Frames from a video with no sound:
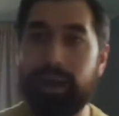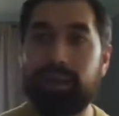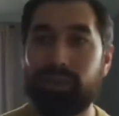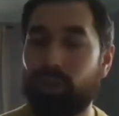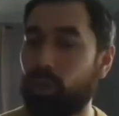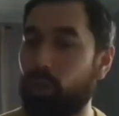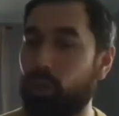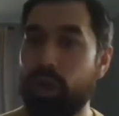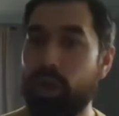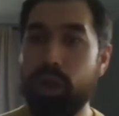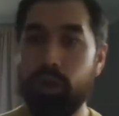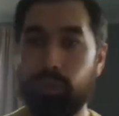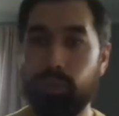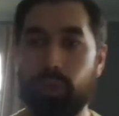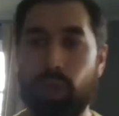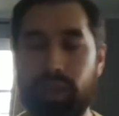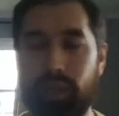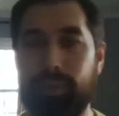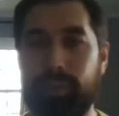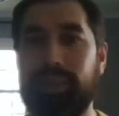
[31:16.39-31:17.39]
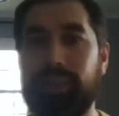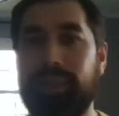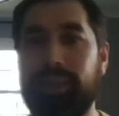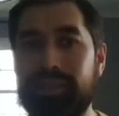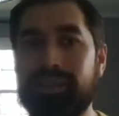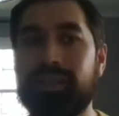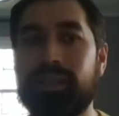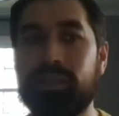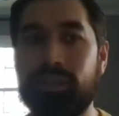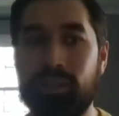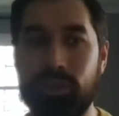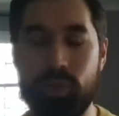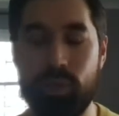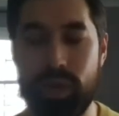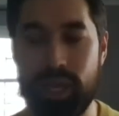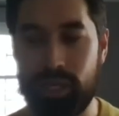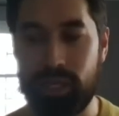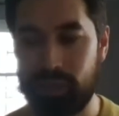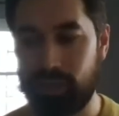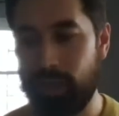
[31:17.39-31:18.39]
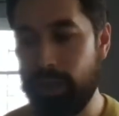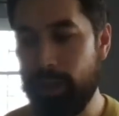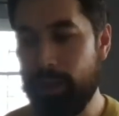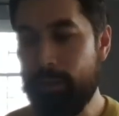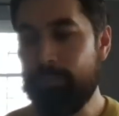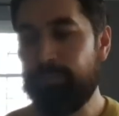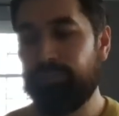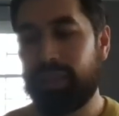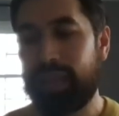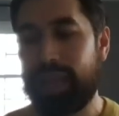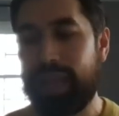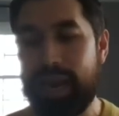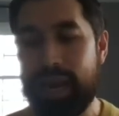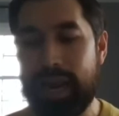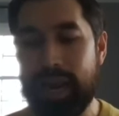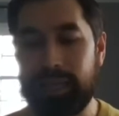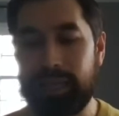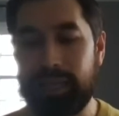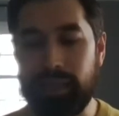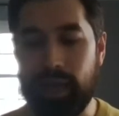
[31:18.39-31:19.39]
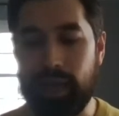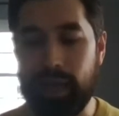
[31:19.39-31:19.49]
So we're talking about less than 2 weeks. And